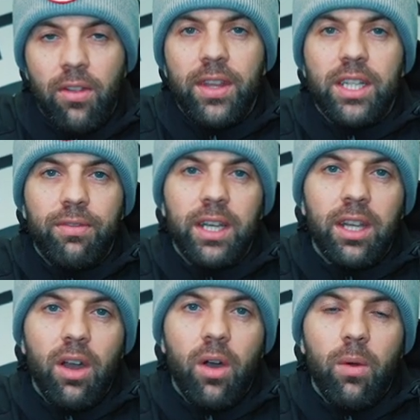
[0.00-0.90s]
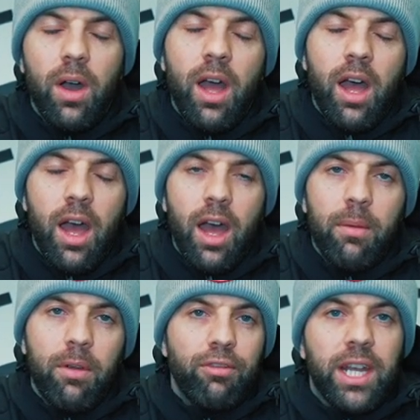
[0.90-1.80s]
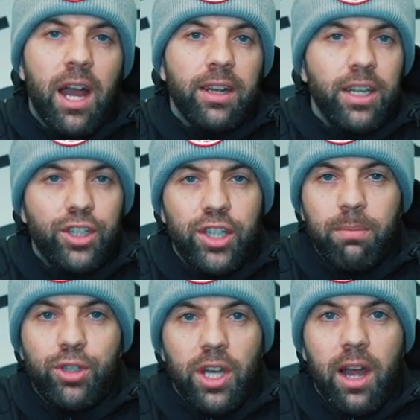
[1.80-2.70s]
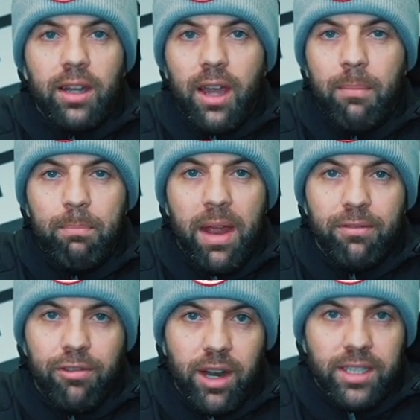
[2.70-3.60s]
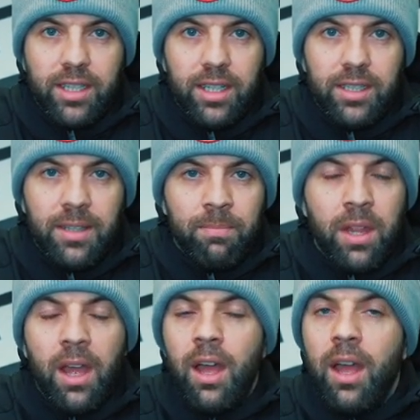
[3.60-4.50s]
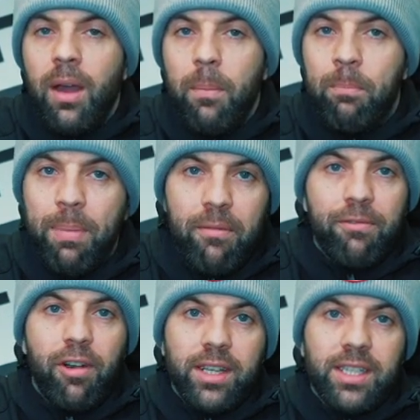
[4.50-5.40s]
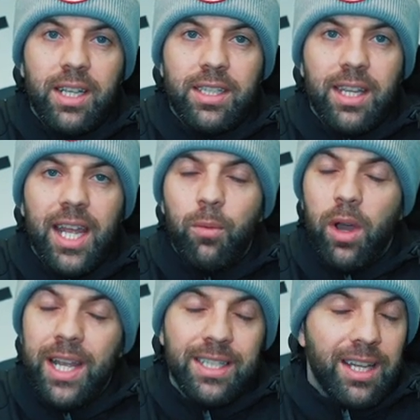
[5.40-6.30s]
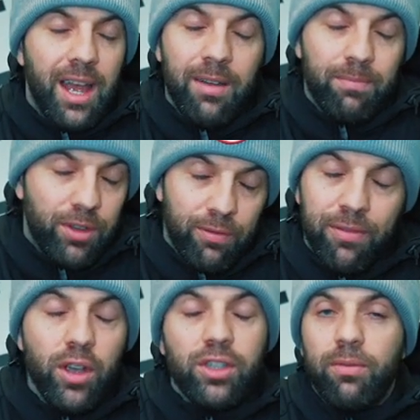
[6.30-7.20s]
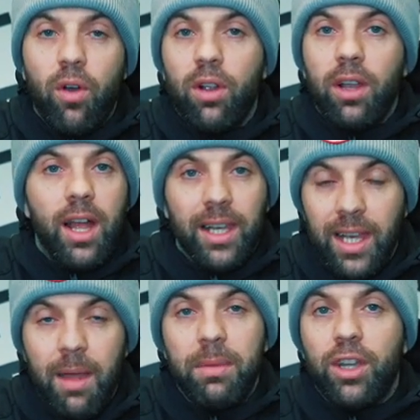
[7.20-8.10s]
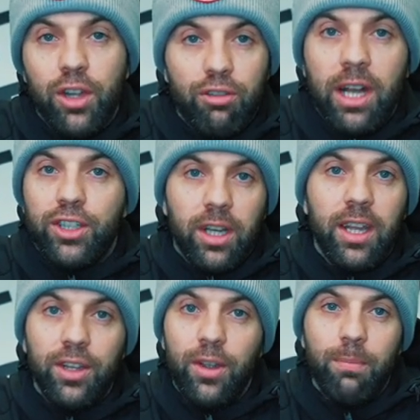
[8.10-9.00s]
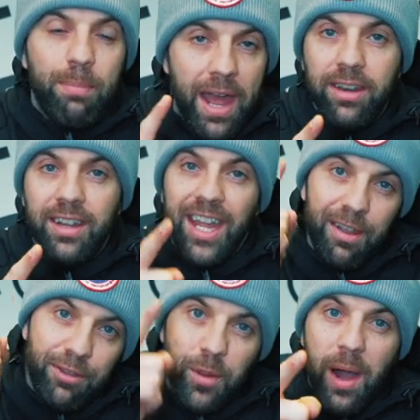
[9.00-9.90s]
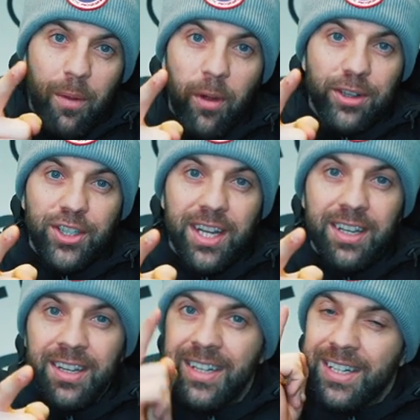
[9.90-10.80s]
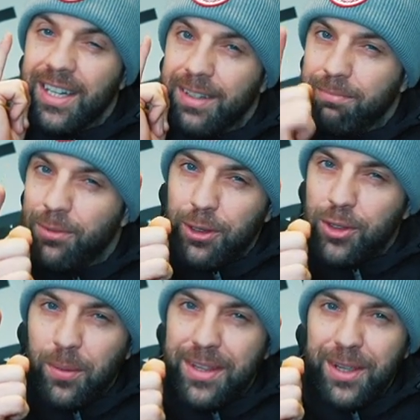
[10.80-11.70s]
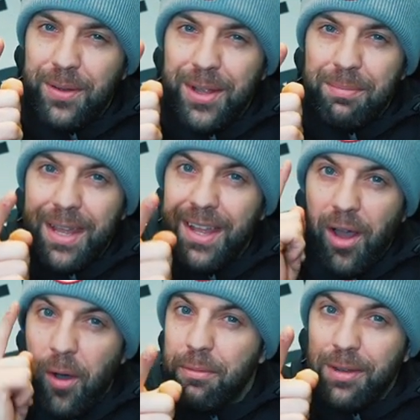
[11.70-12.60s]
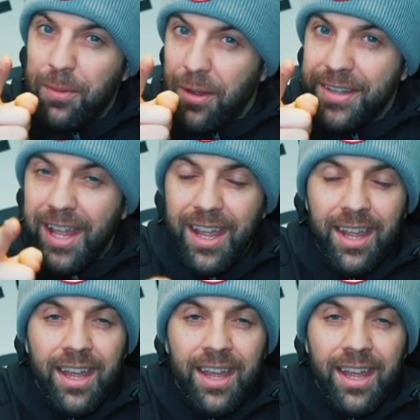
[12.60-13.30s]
on this video um, regarding Gymshark and Ben Francis. Ben Francis is, a, first of all, let me congratulate you. Ben, if you are watching, not sure whether you will be, hopefully one day,